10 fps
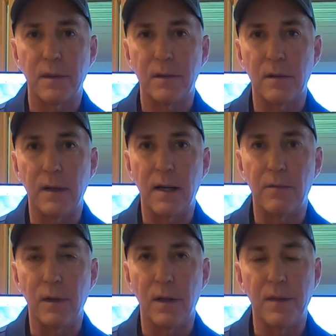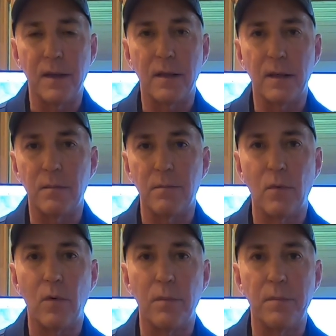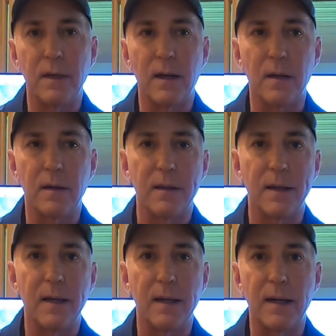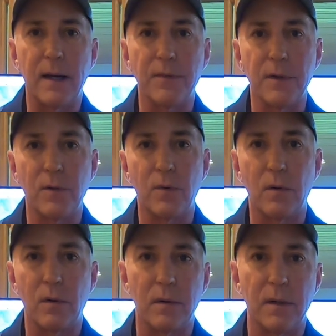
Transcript: and they're not really thinking more beyond getting it out the door